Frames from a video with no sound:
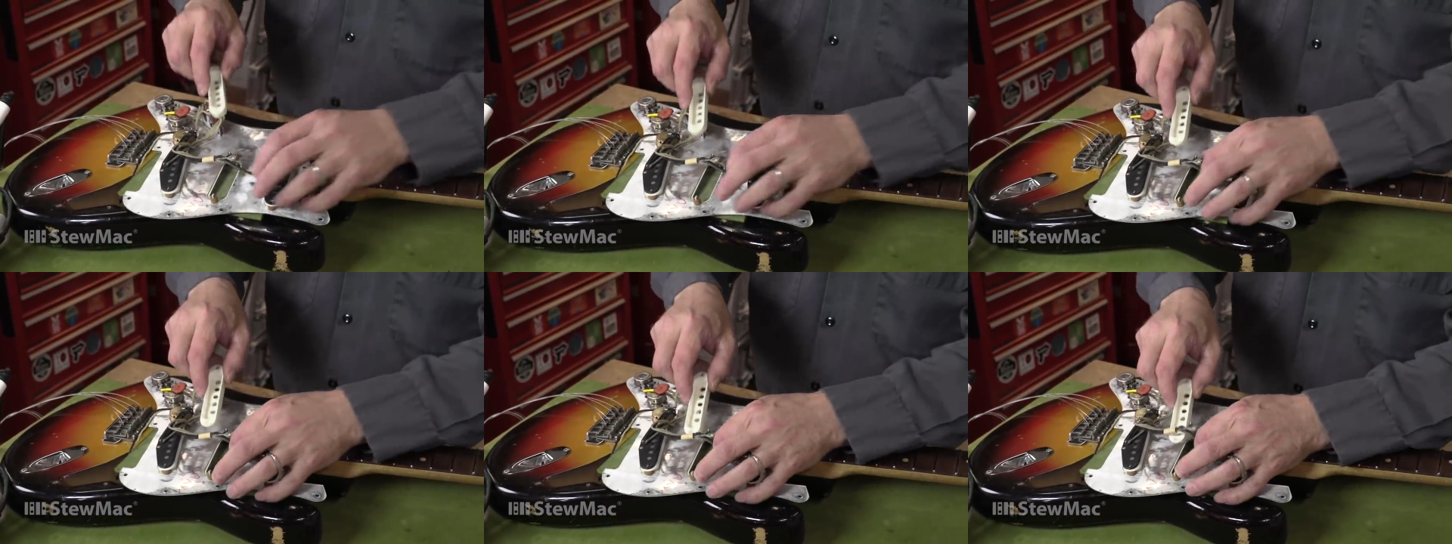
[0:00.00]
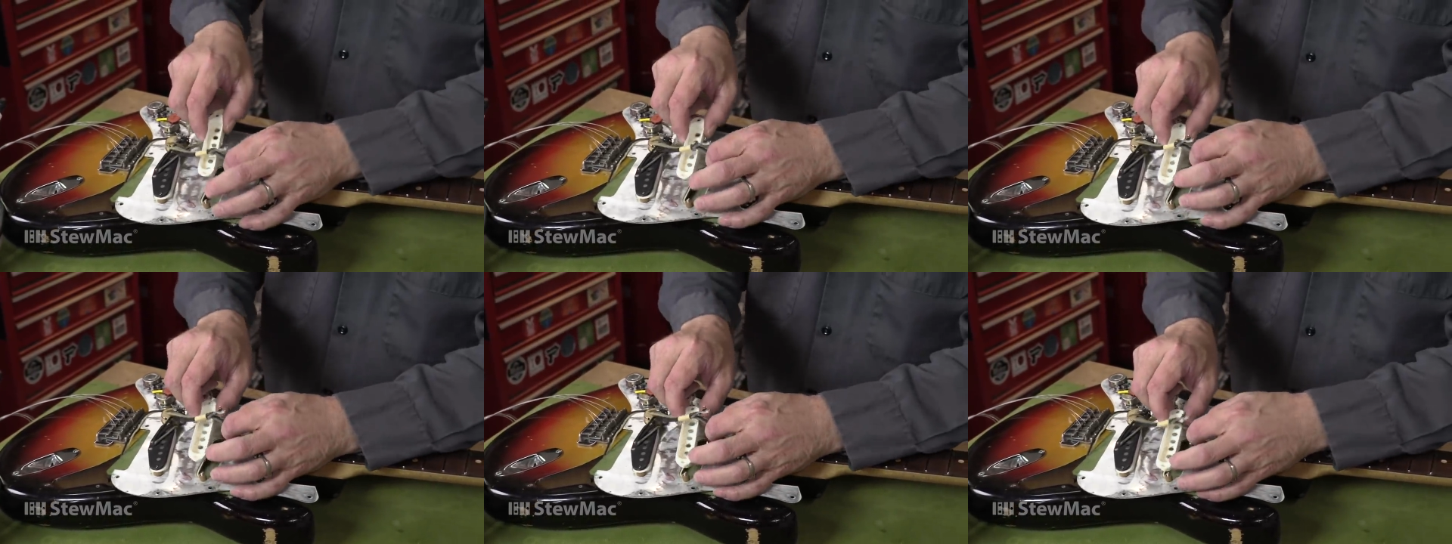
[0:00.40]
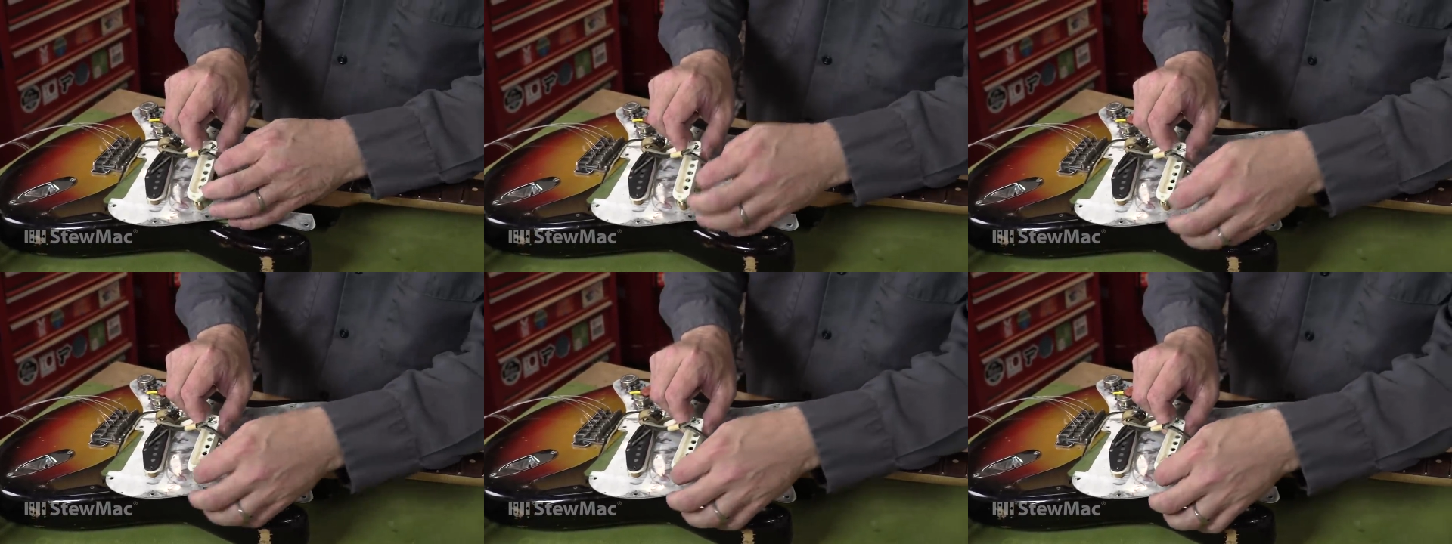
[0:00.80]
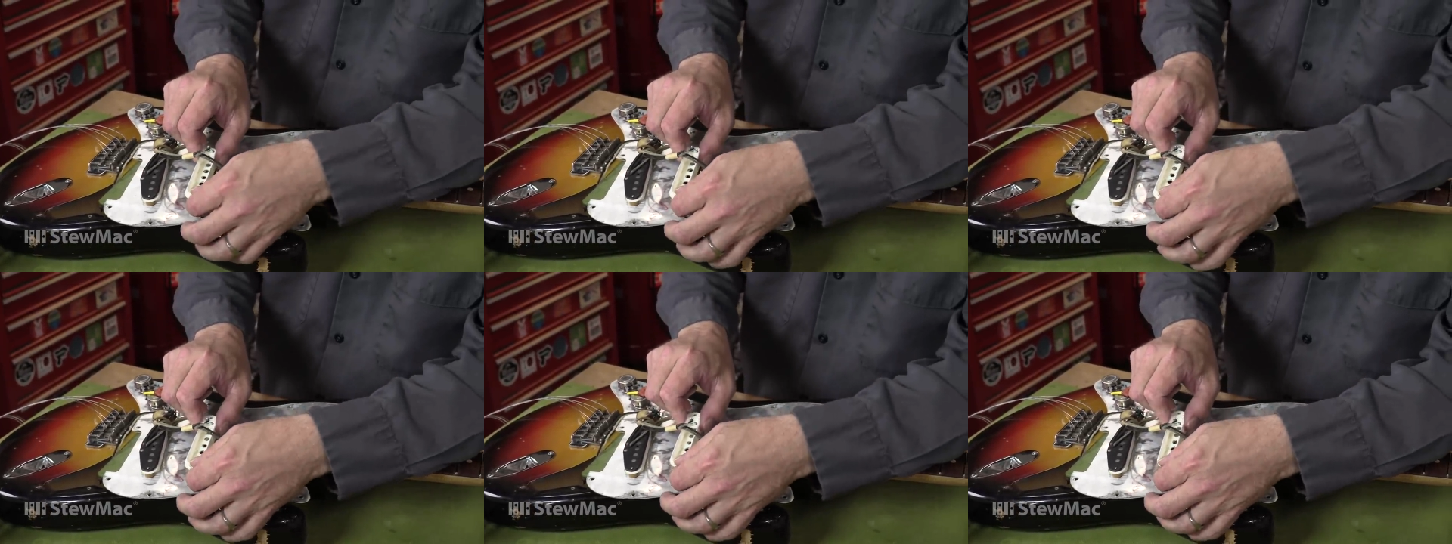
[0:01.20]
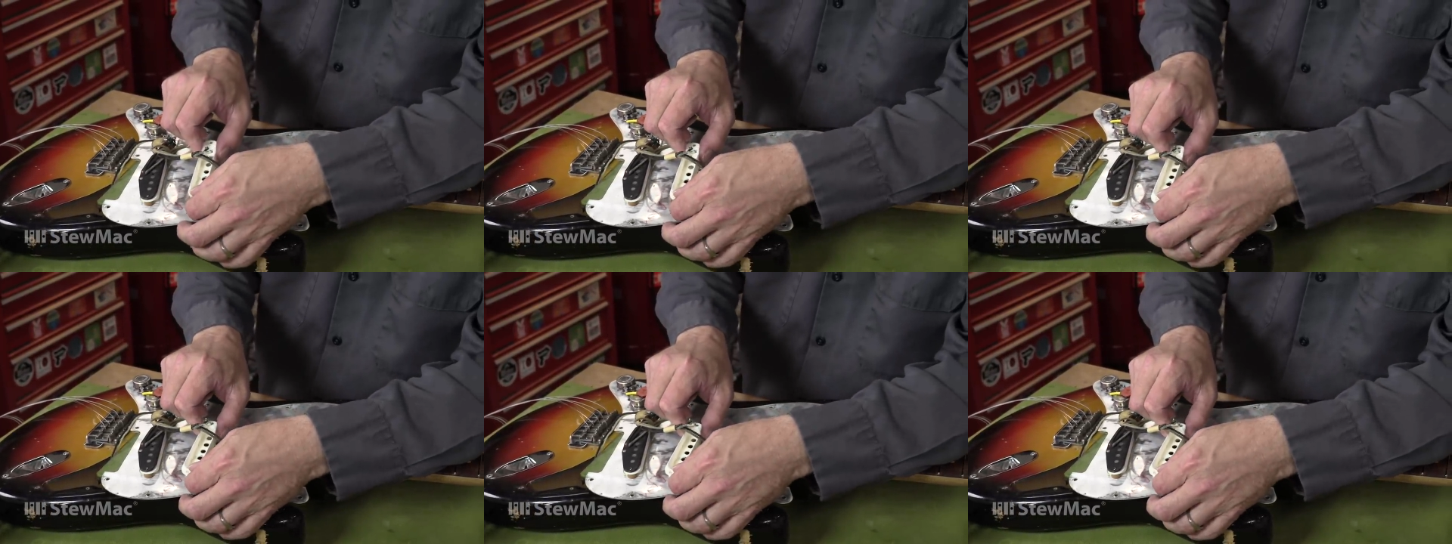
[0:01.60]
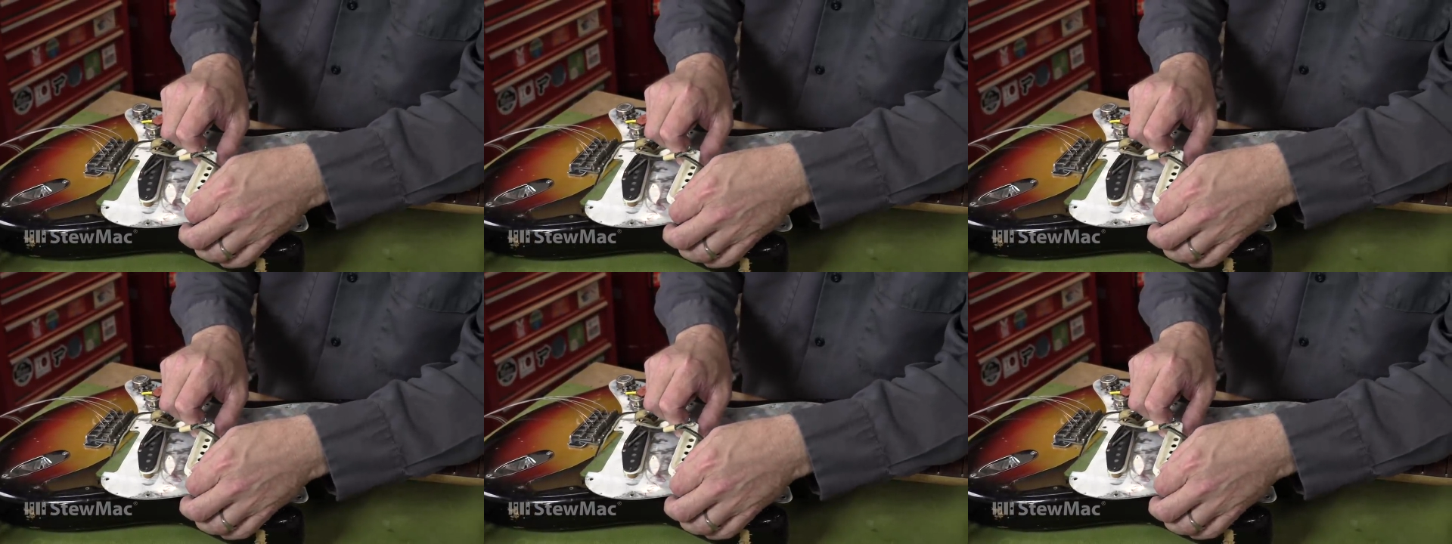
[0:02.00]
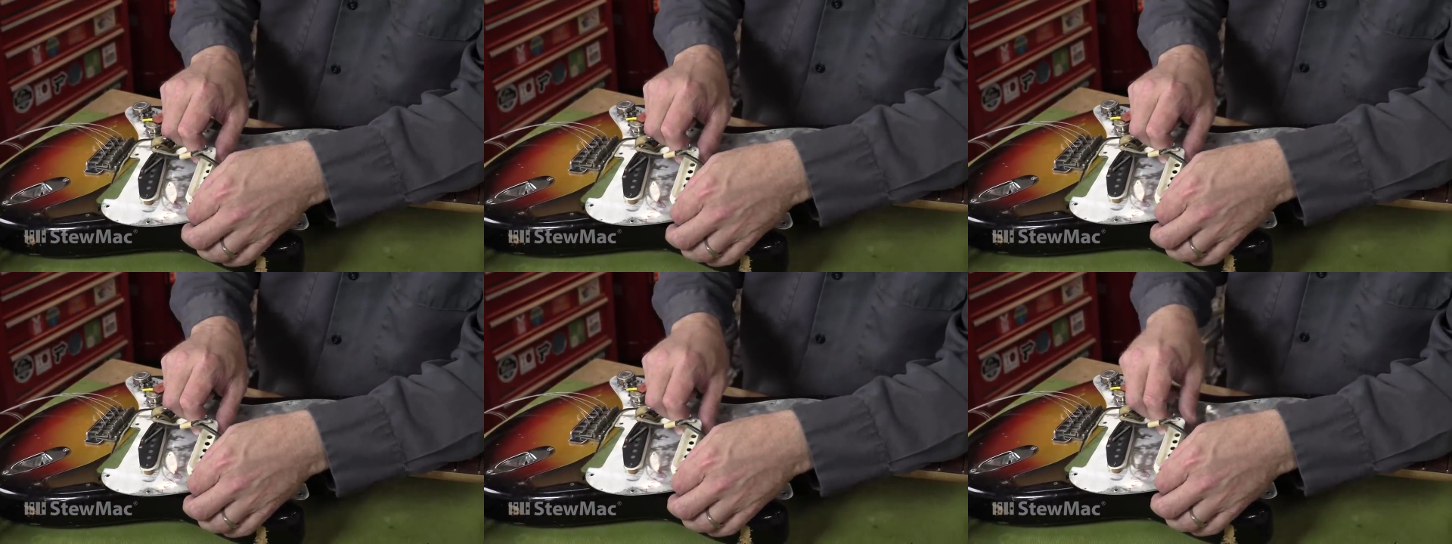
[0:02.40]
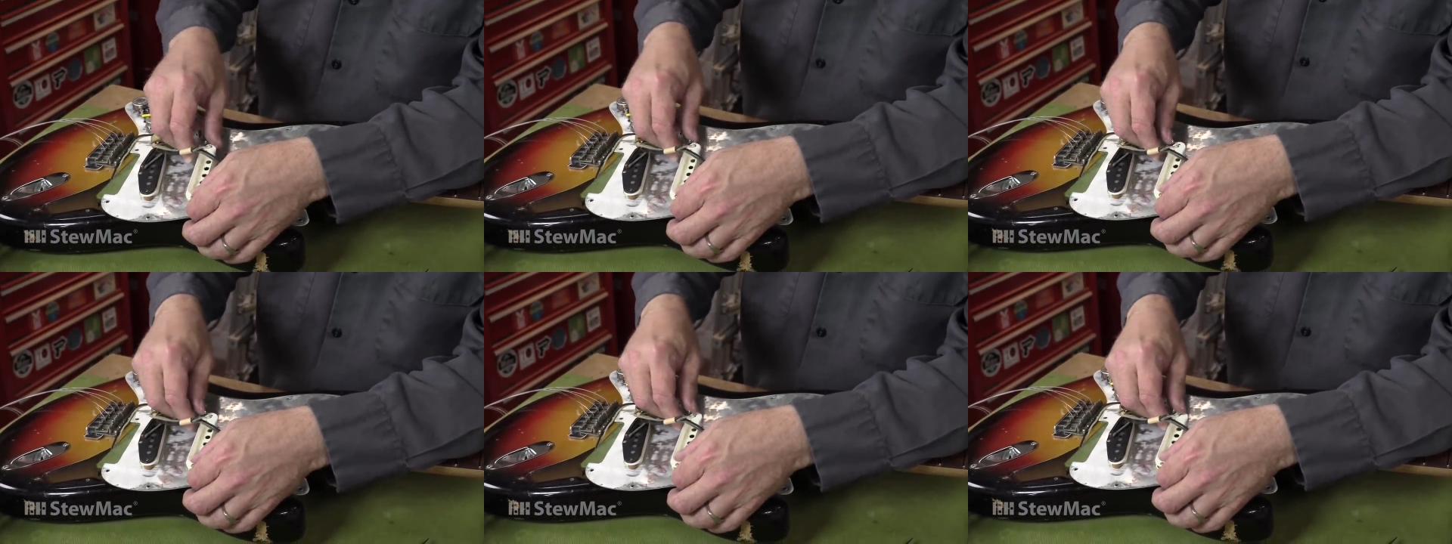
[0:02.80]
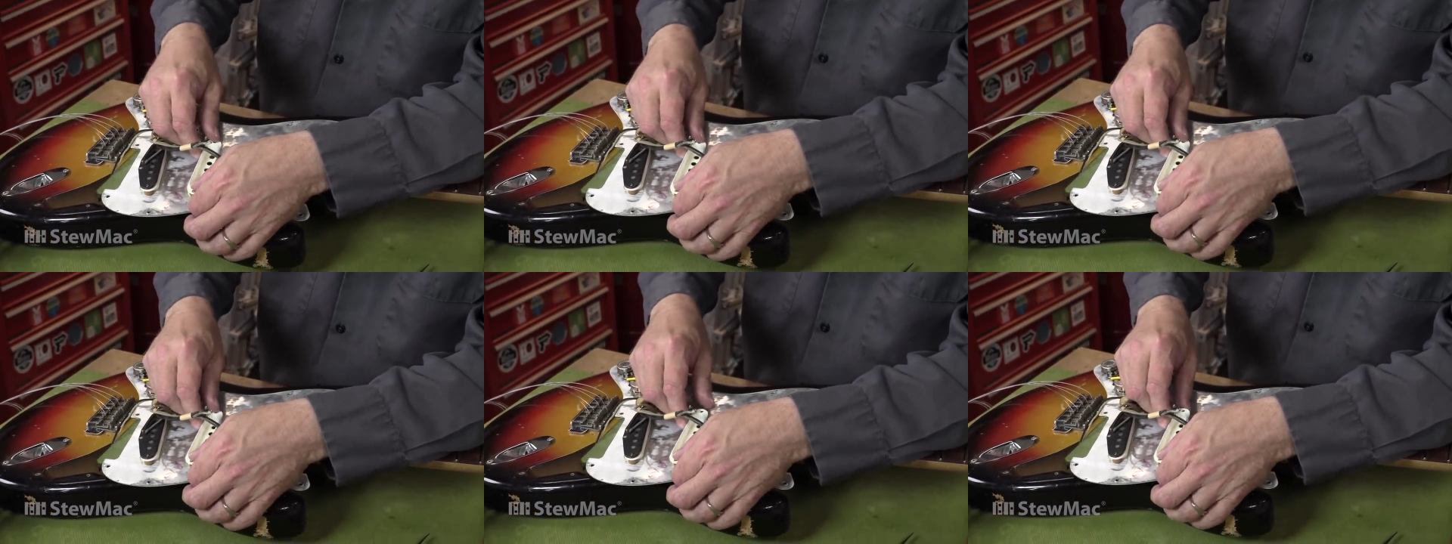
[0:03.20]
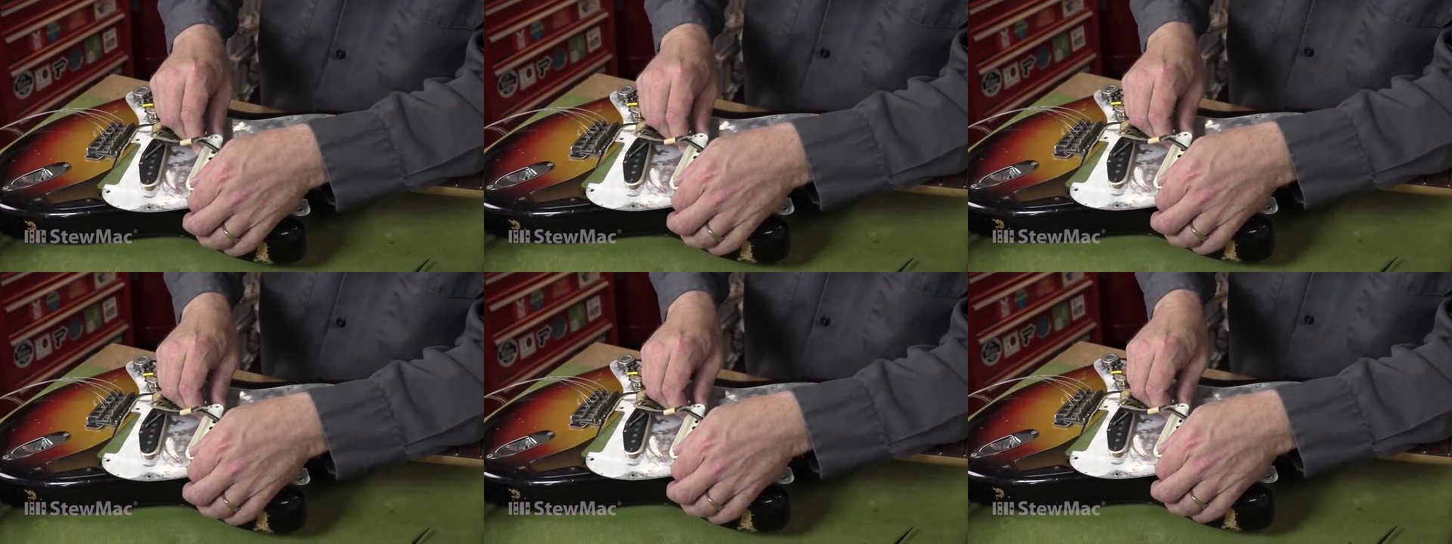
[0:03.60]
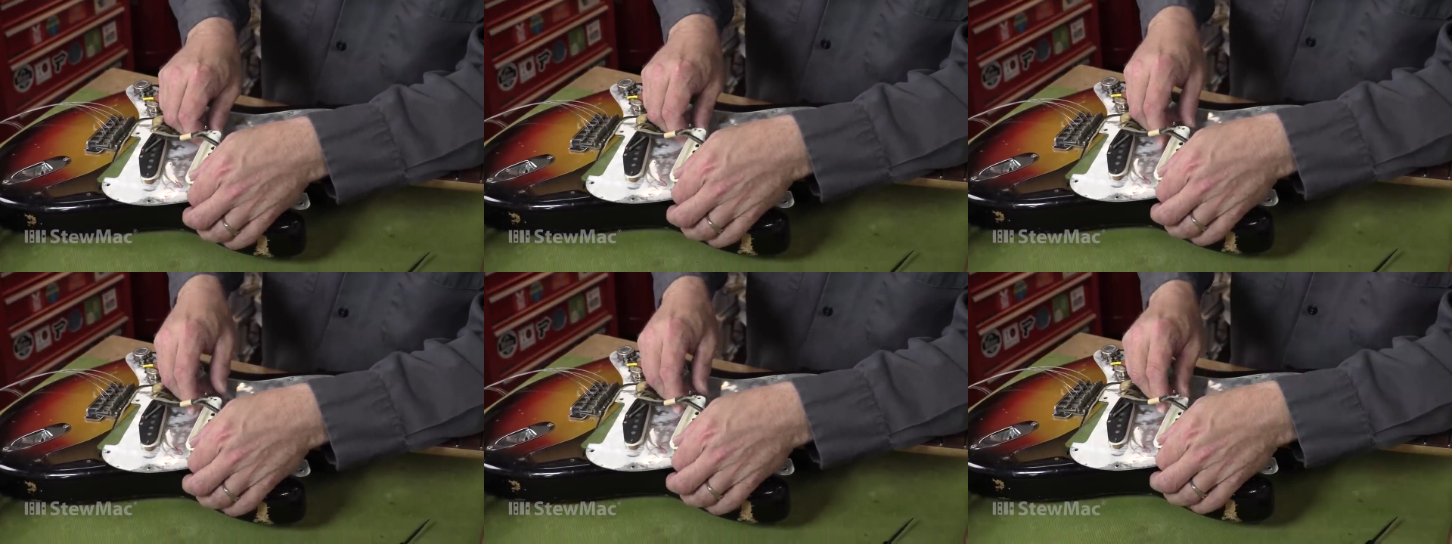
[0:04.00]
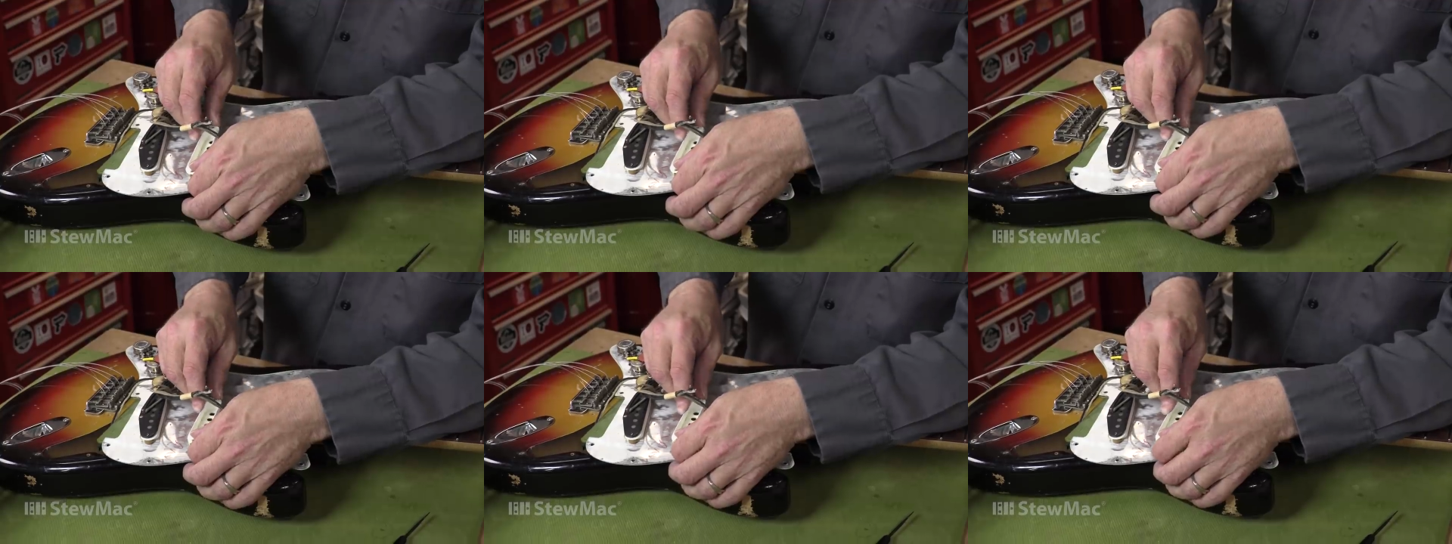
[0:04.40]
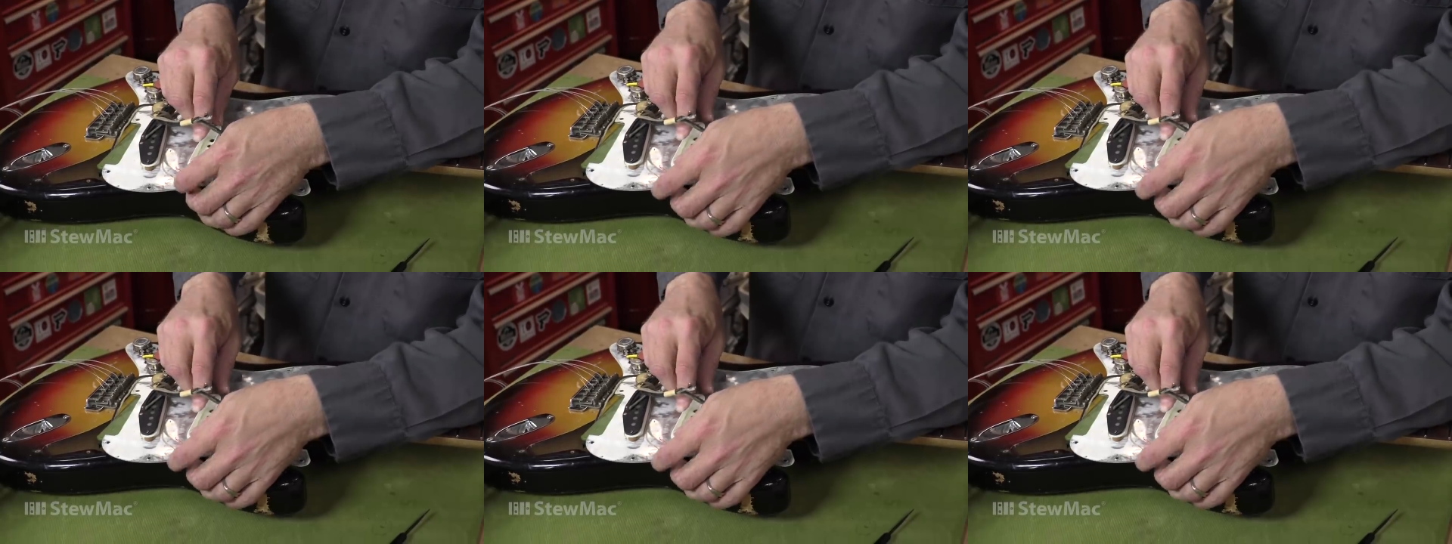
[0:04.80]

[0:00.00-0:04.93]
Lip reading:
[unreadable: no face in view]